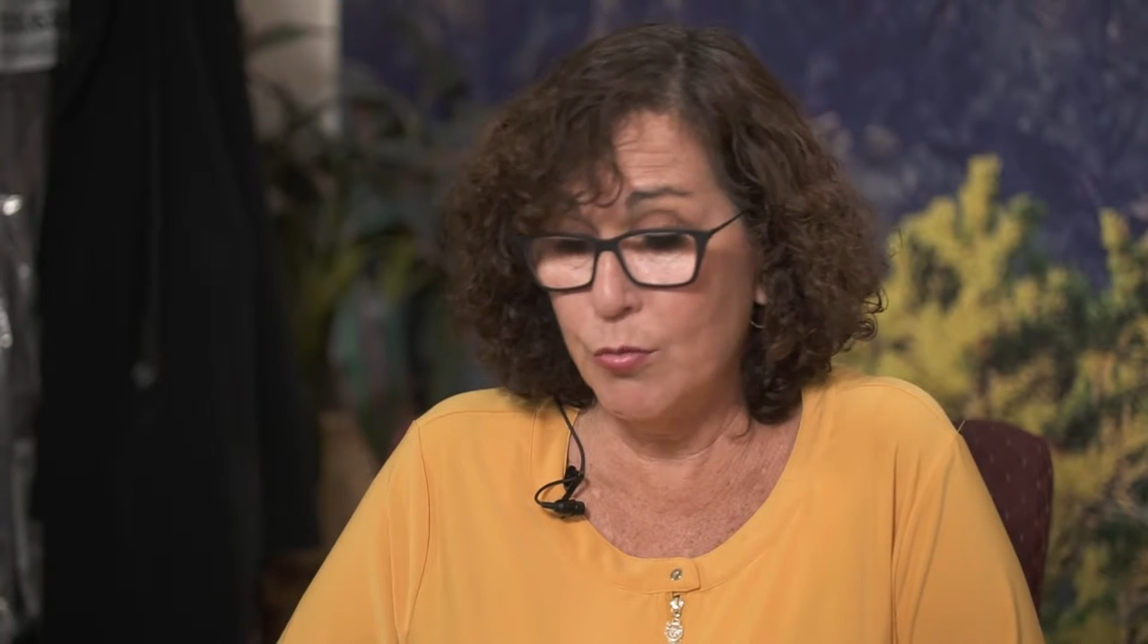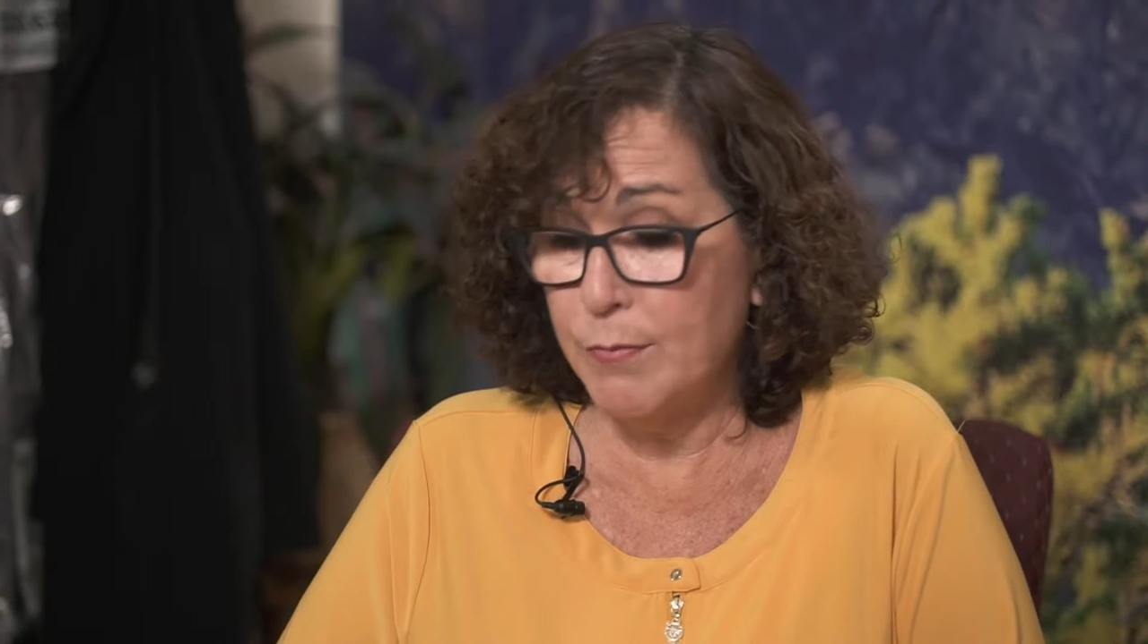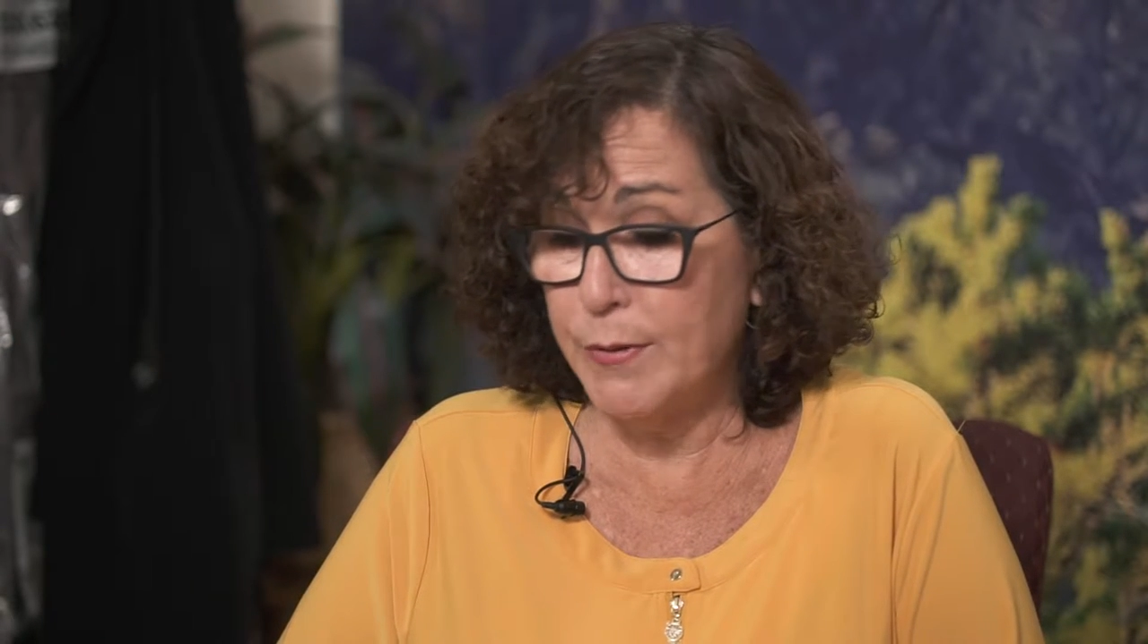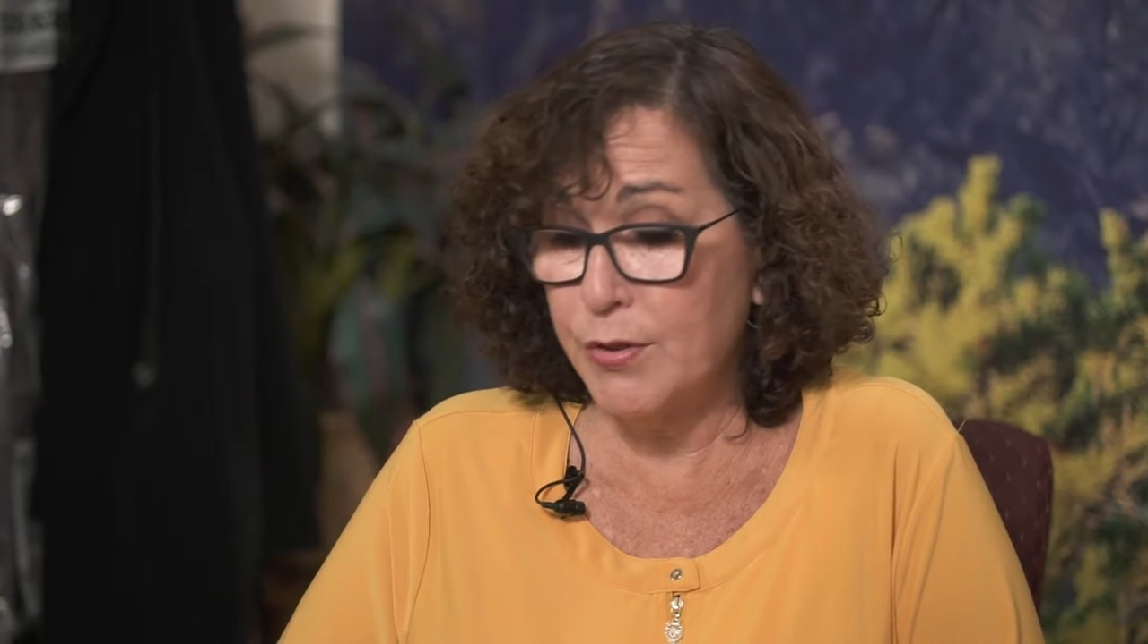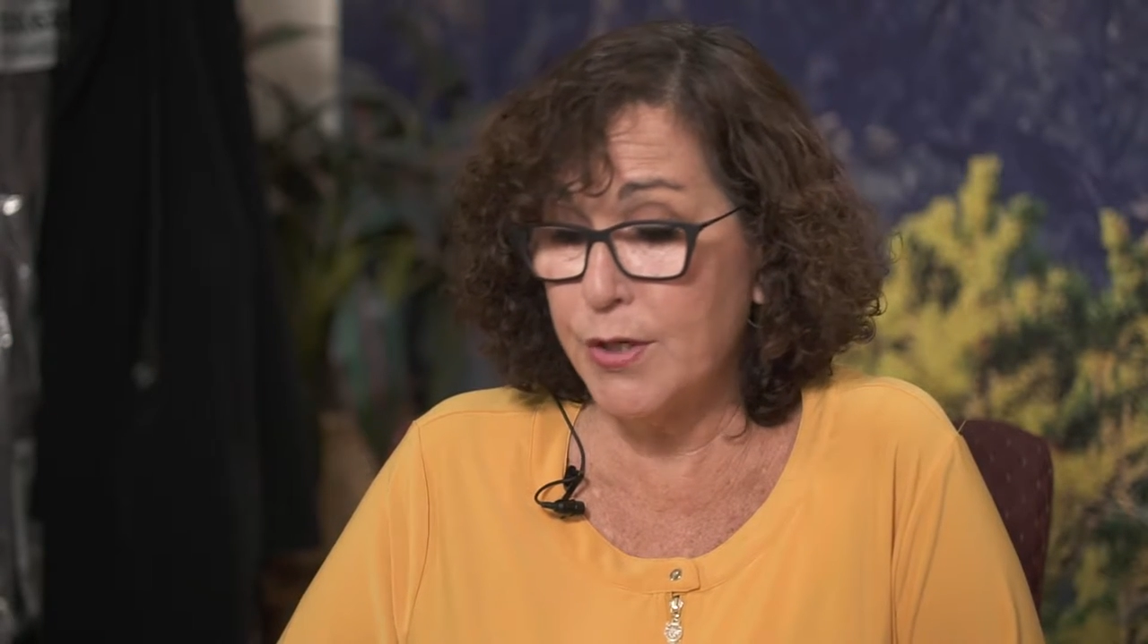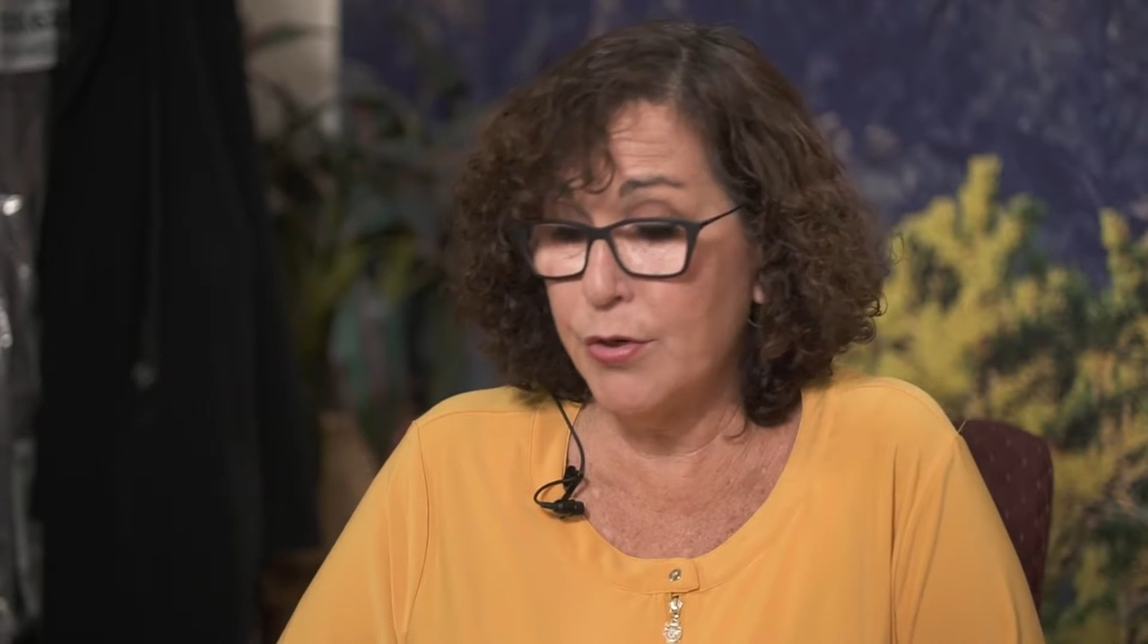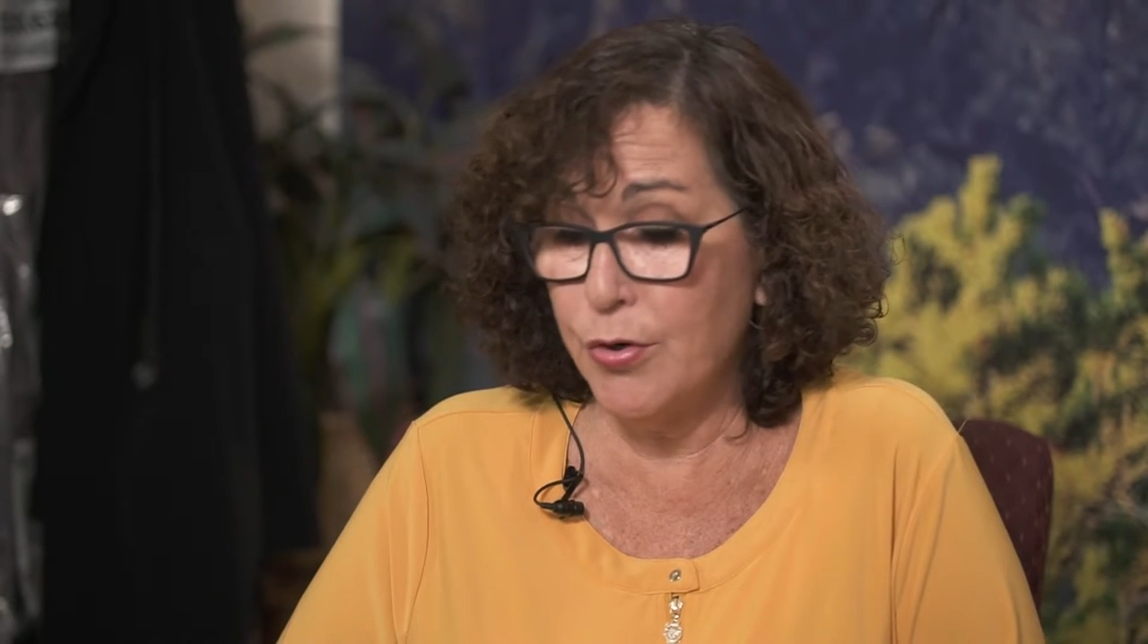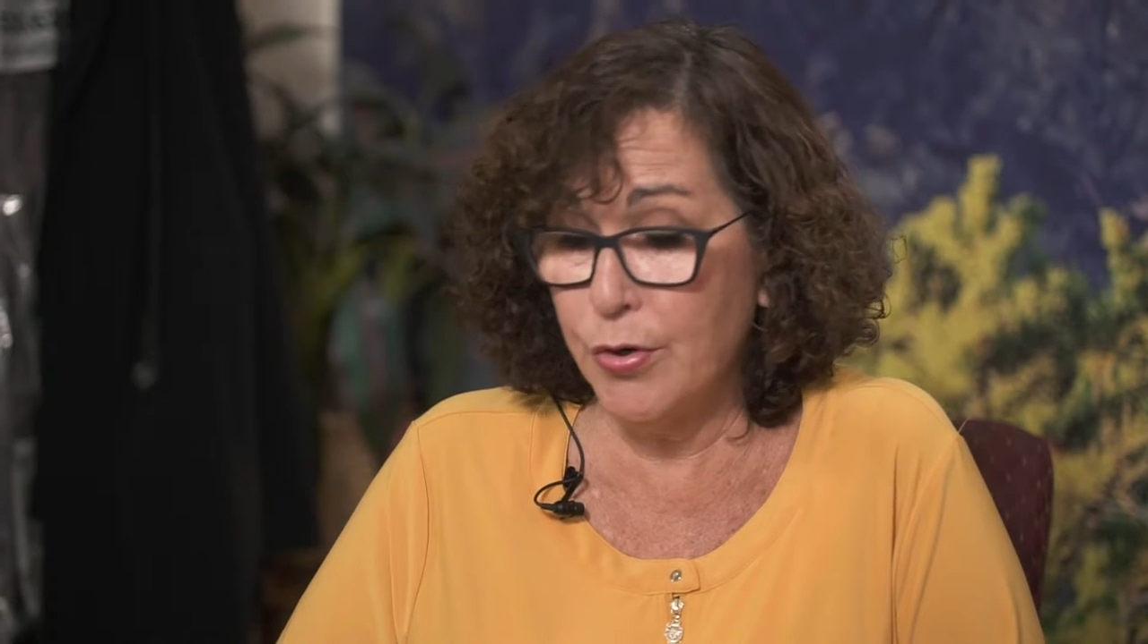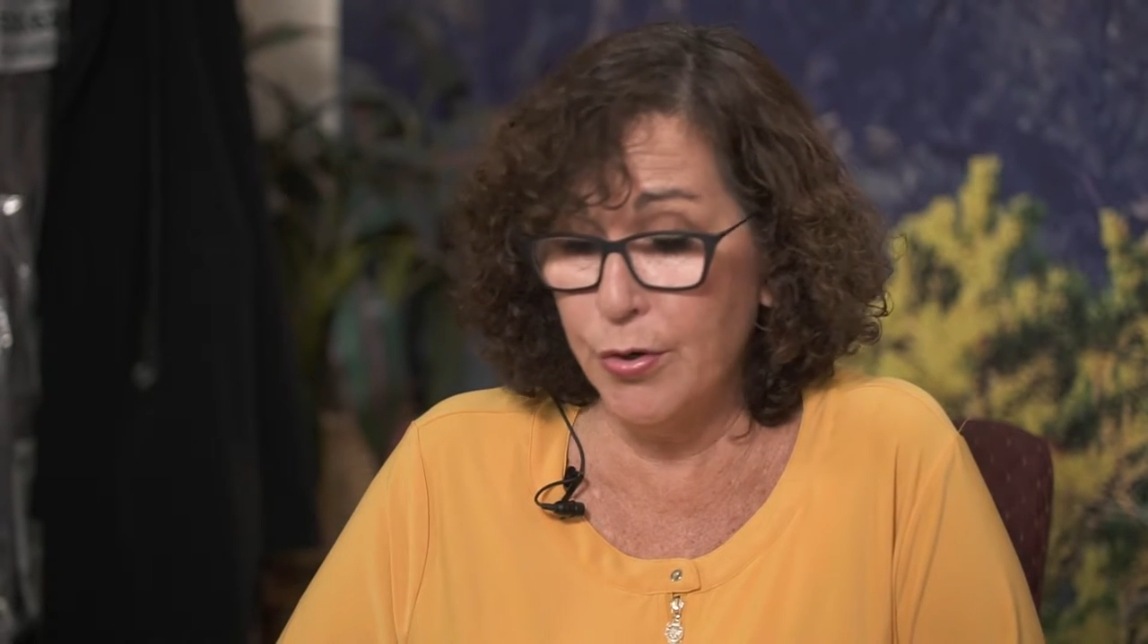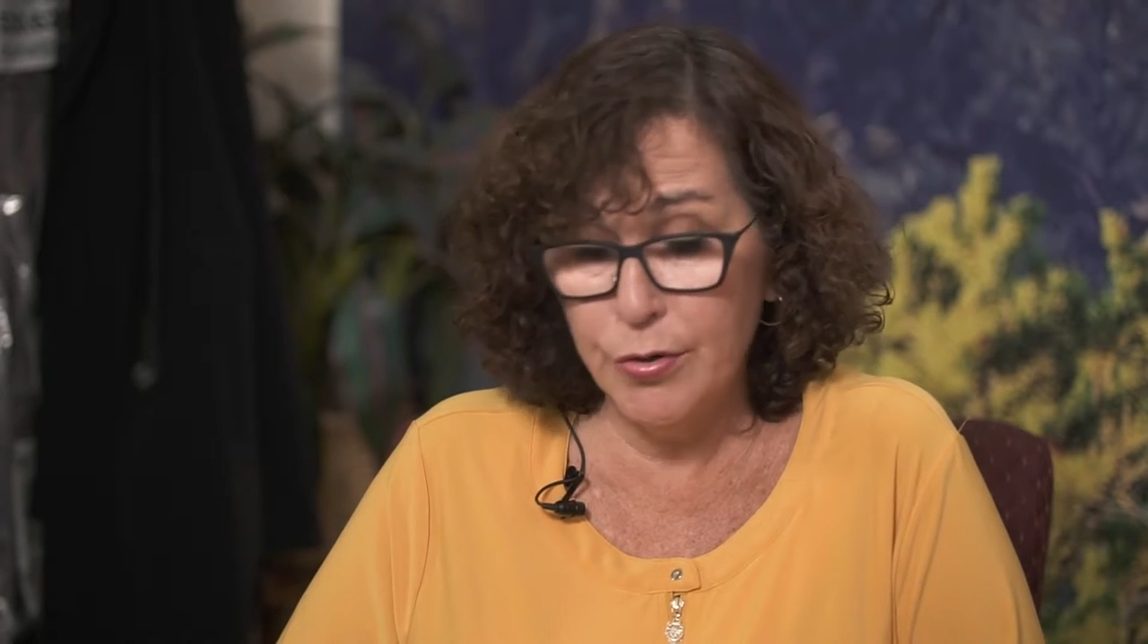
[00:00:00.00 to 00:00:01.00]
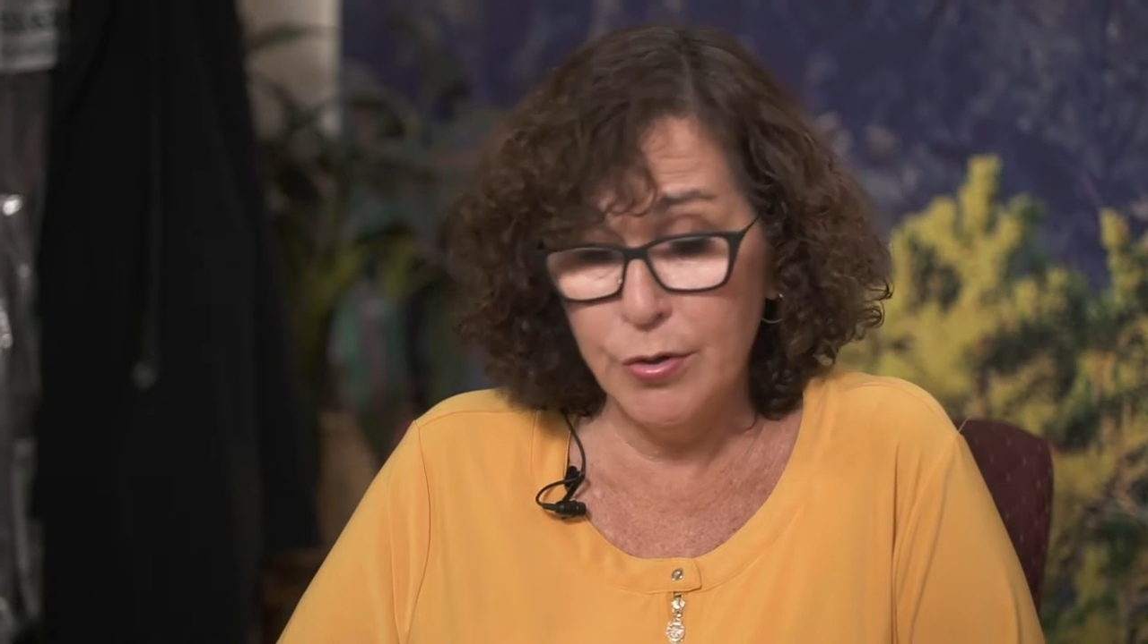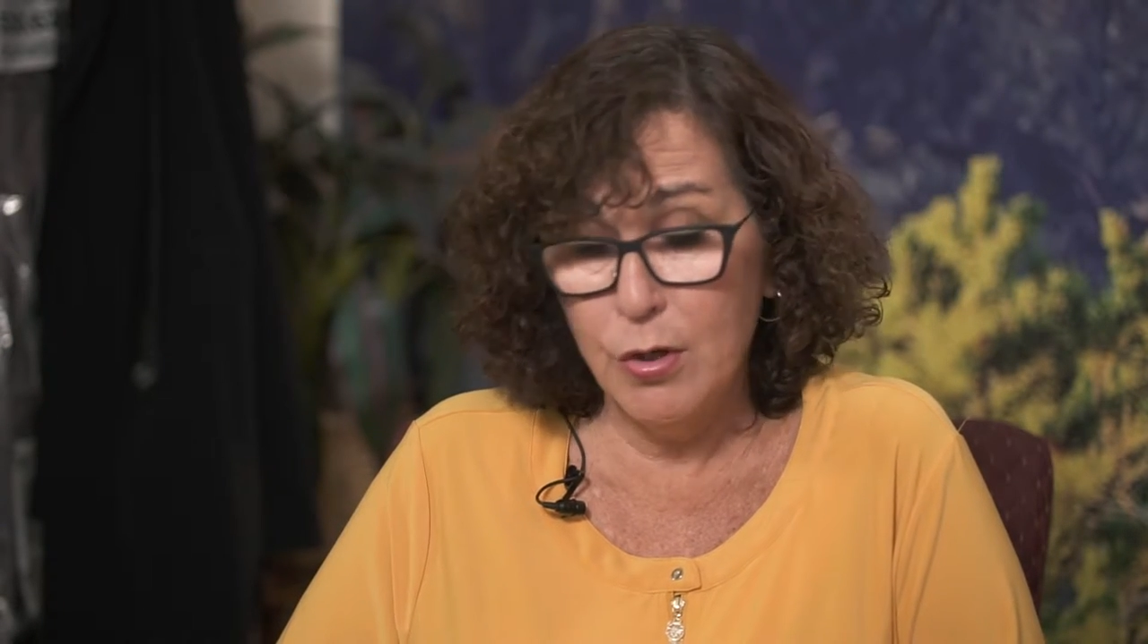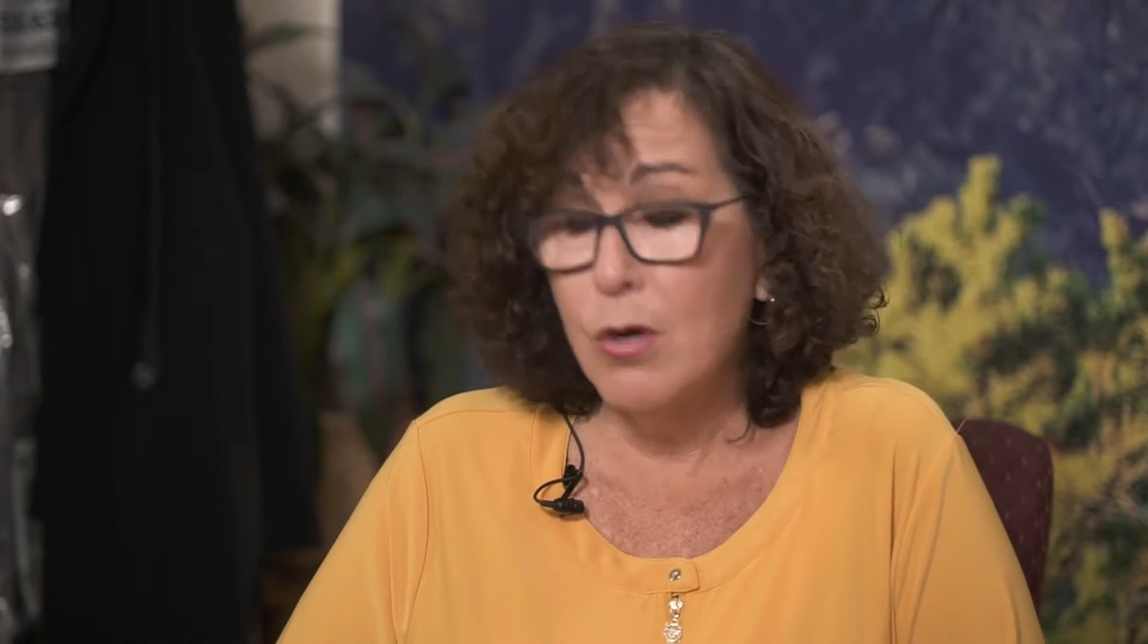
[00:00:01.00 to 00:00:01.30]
what bills get heard